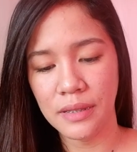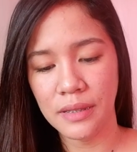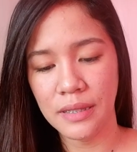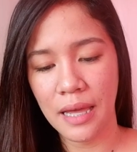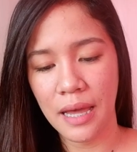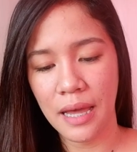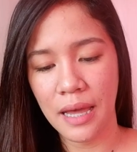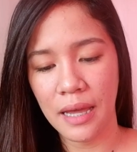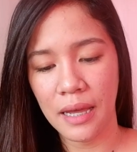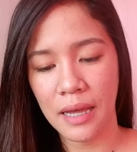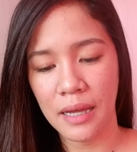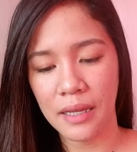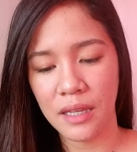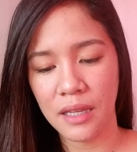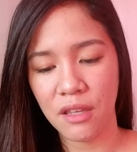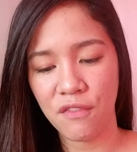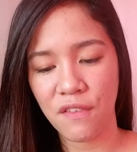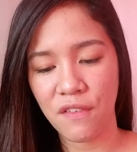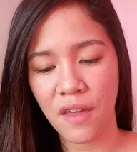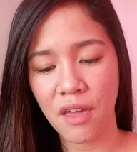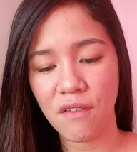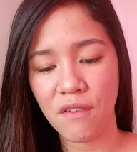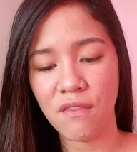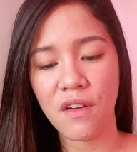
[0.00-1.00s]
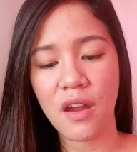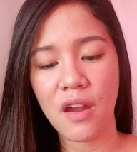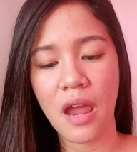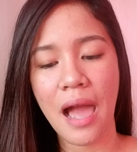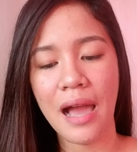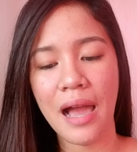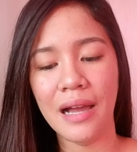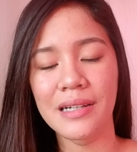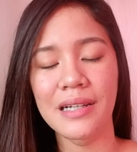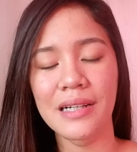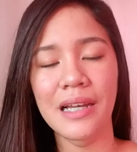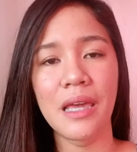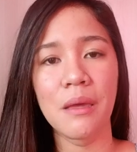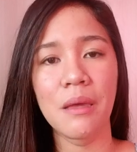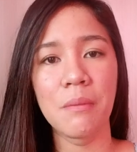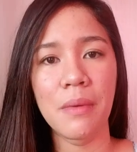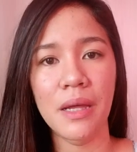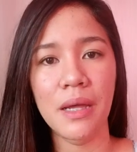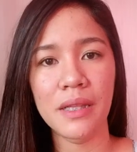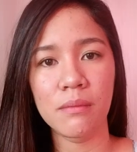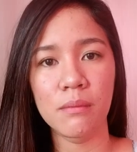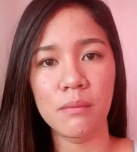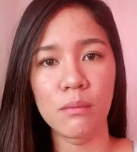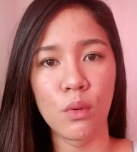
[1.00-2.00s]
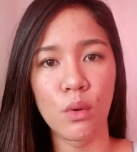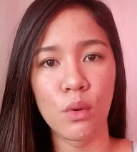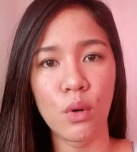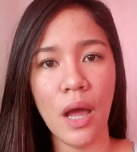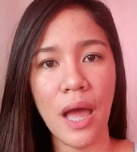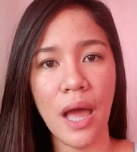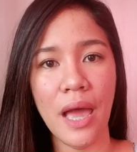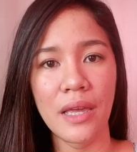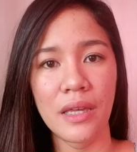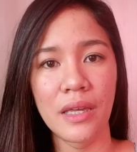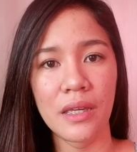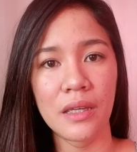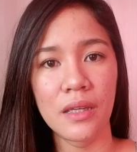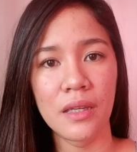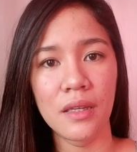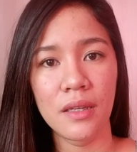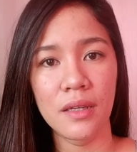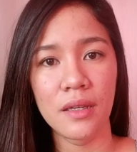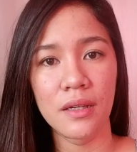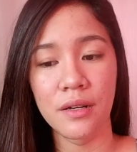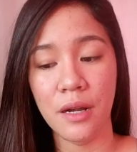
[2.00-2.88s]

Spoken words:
na if ever ang claimant mo ay